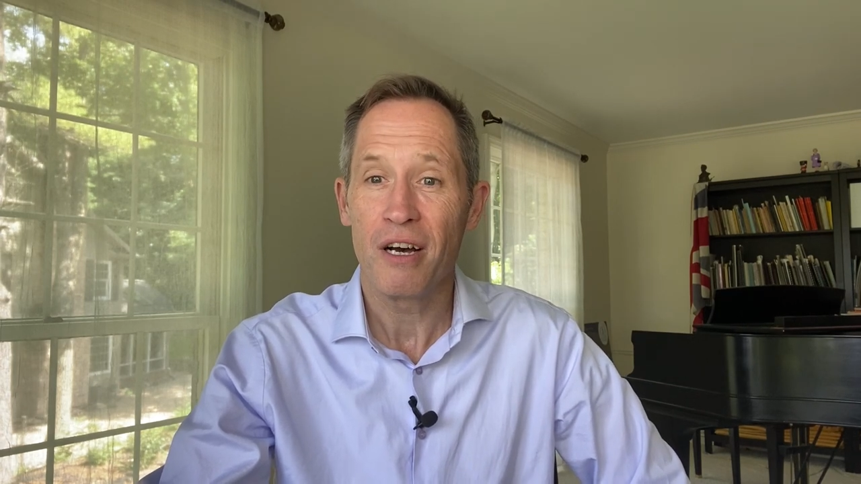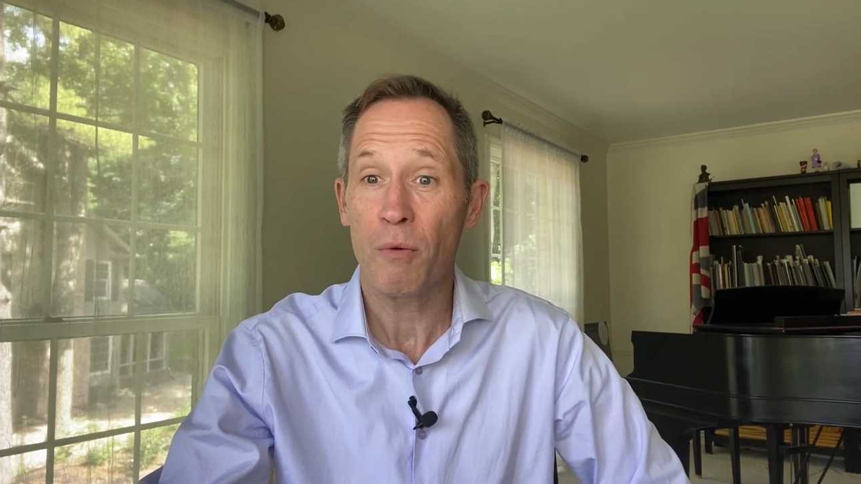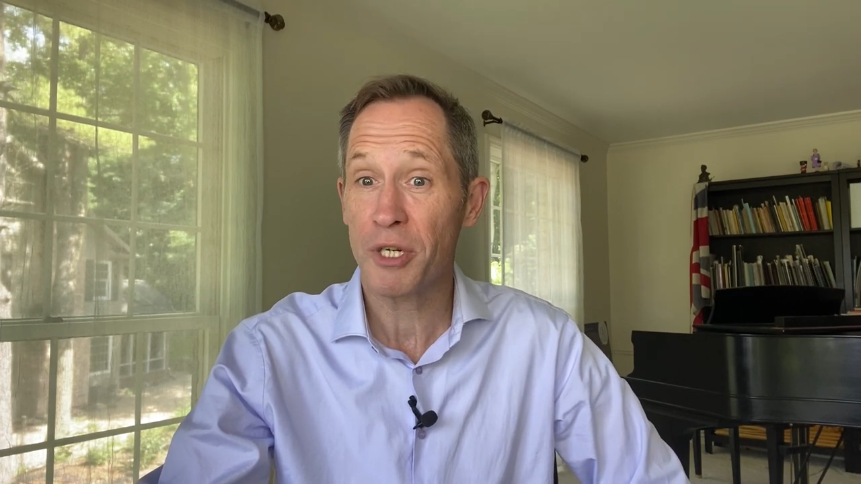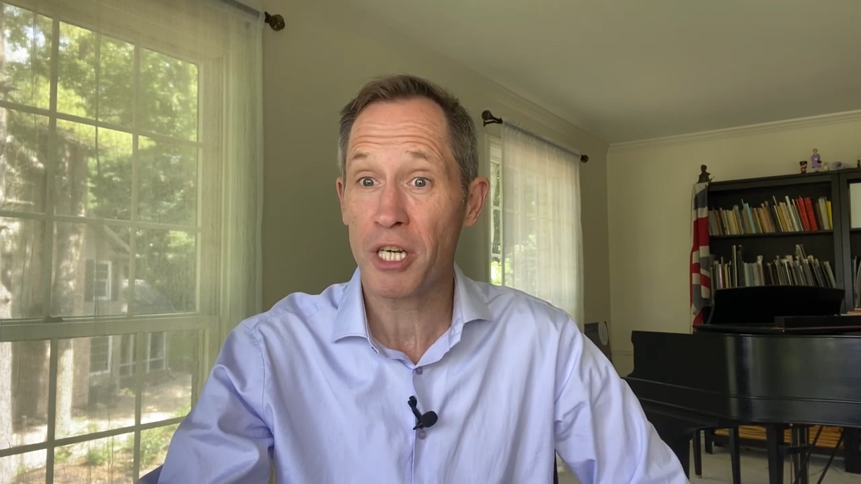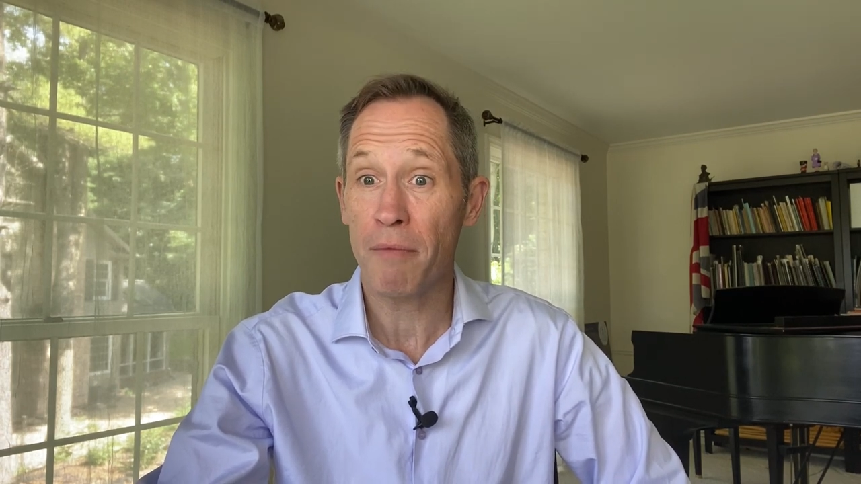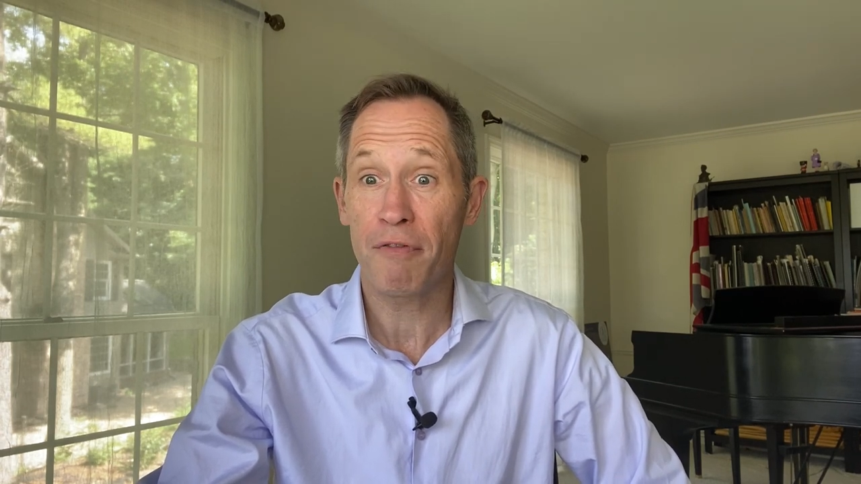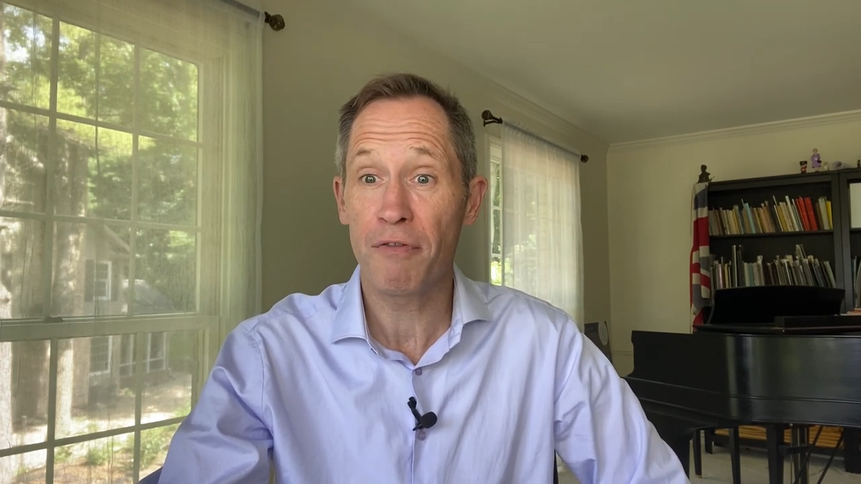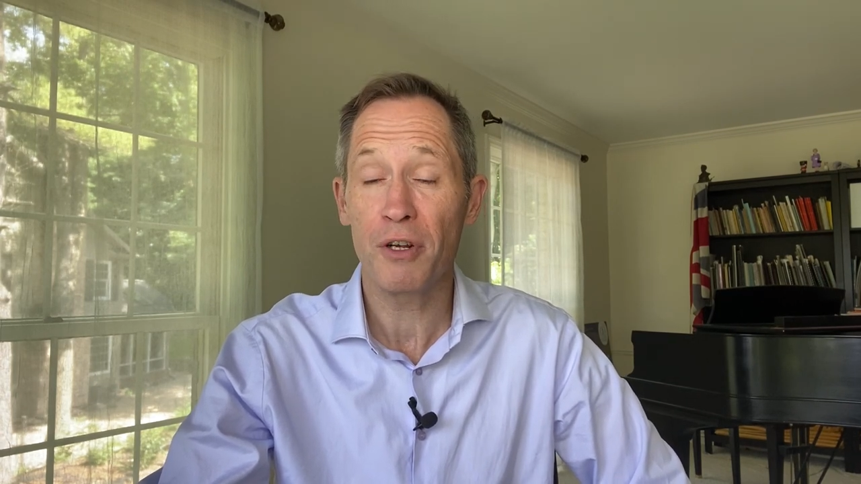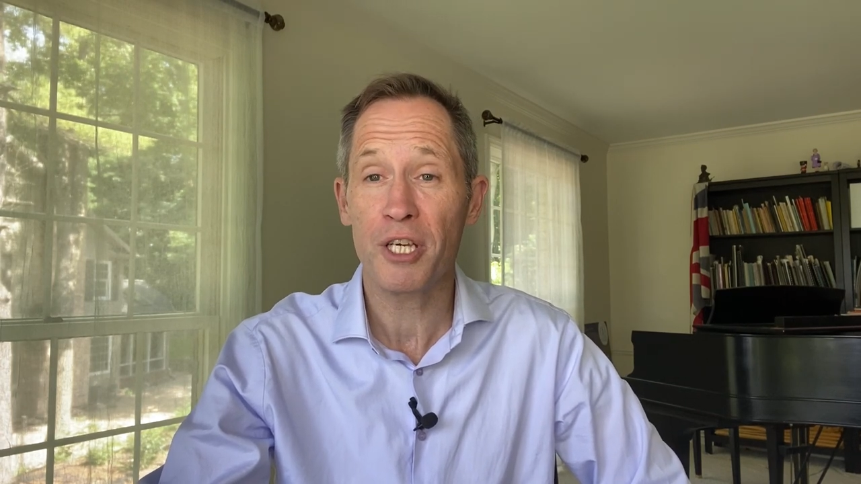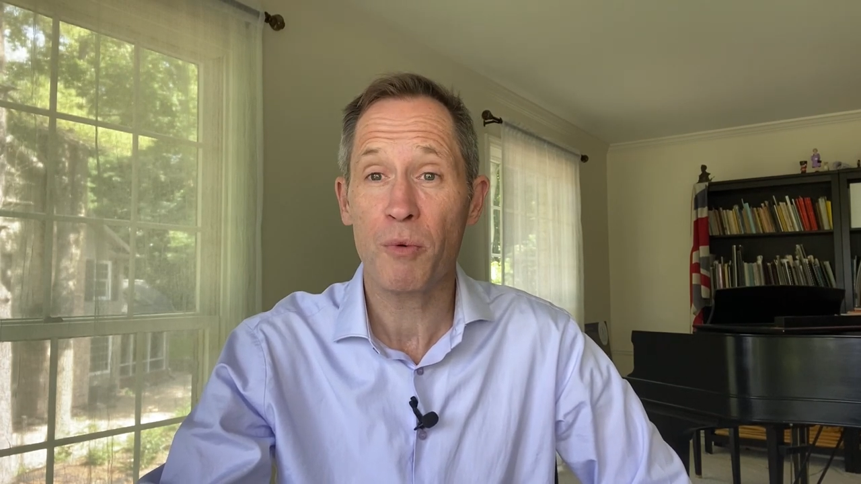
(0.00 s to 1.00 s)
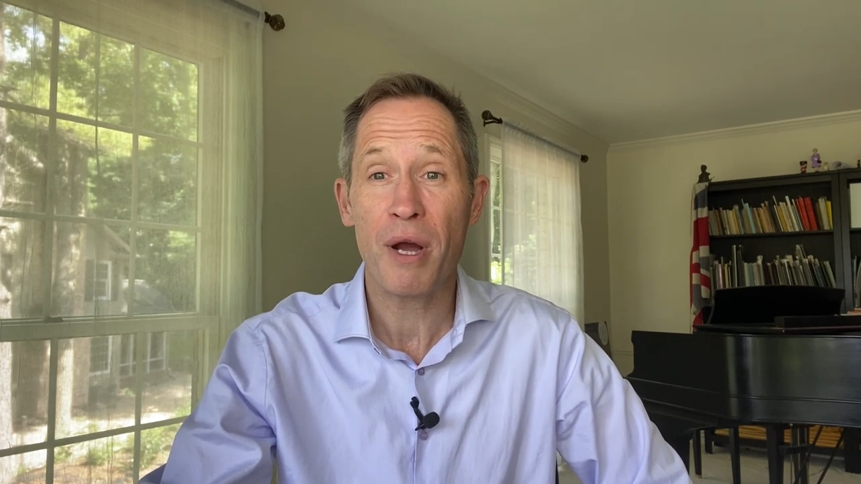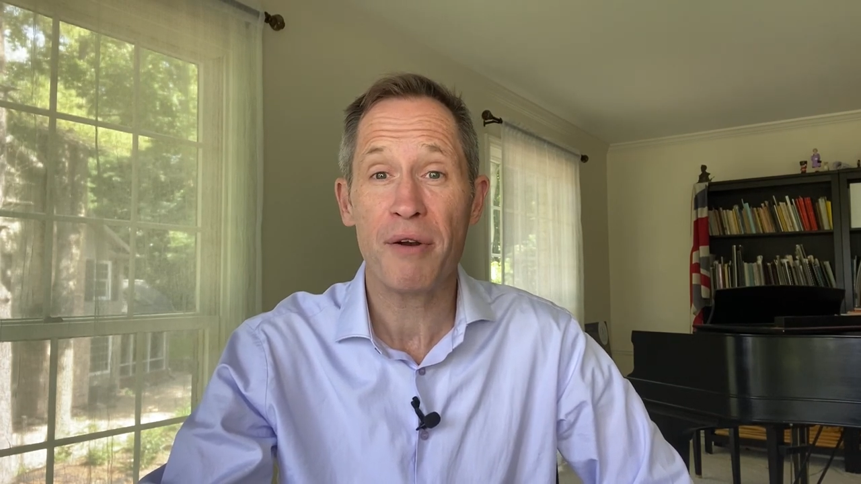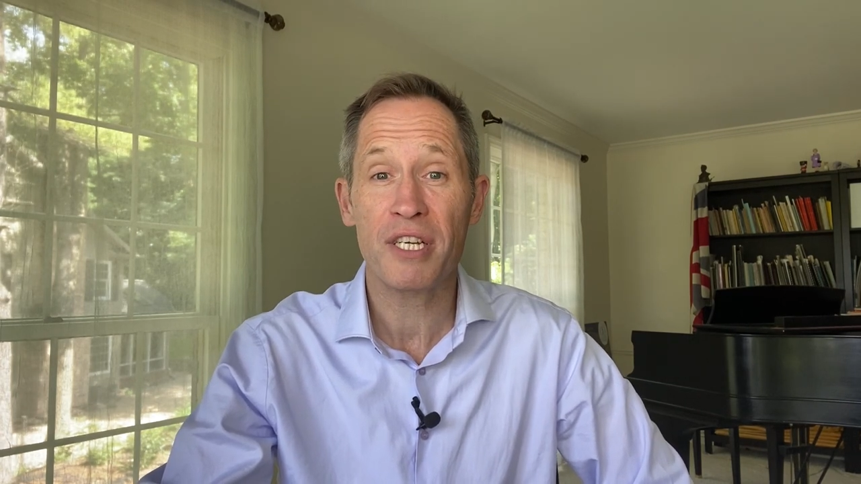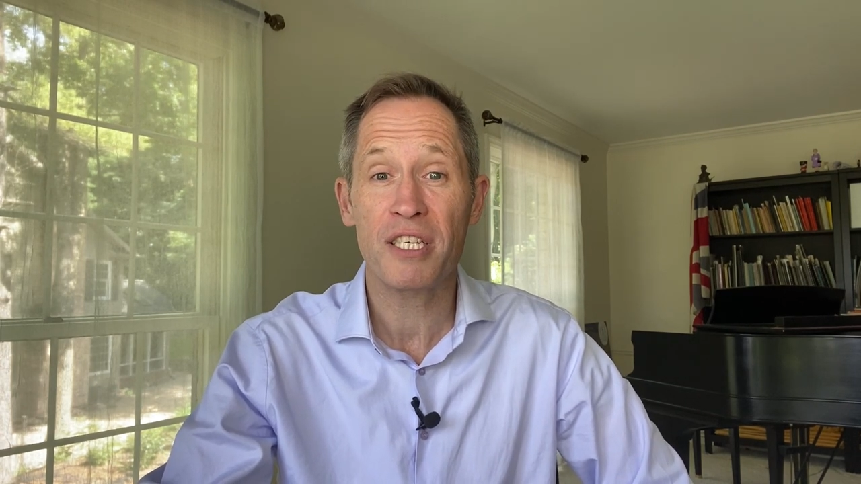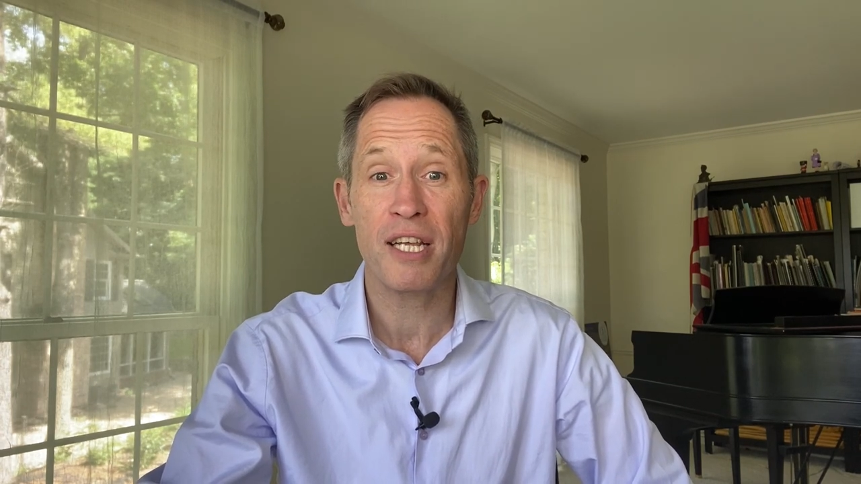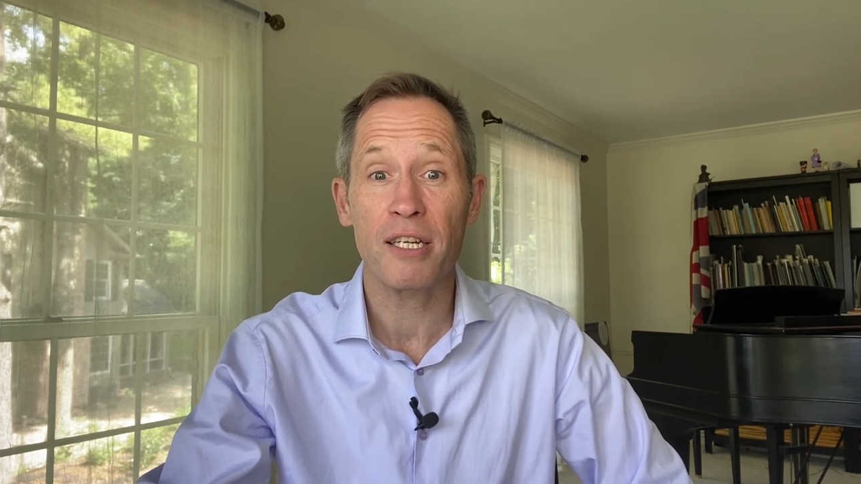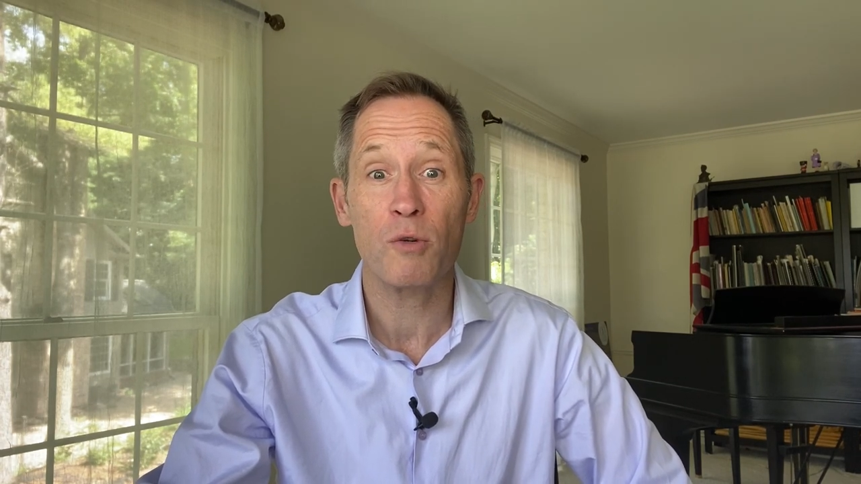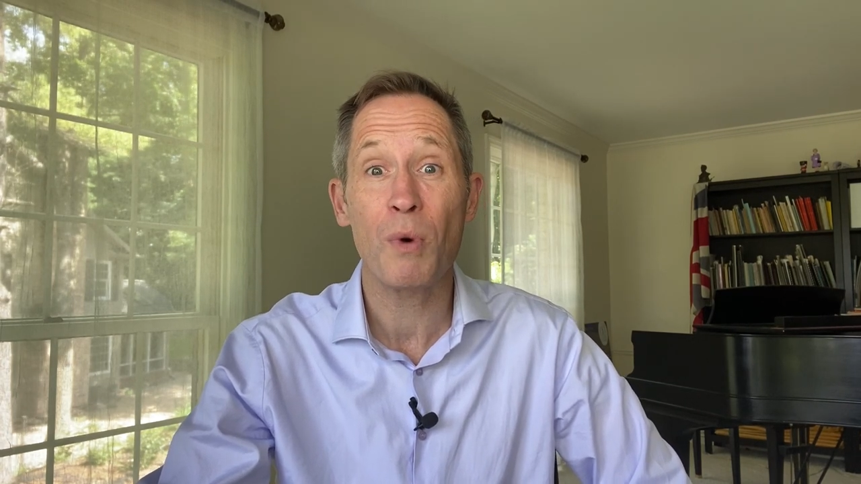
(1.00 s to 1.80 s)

which I'm fully aware extended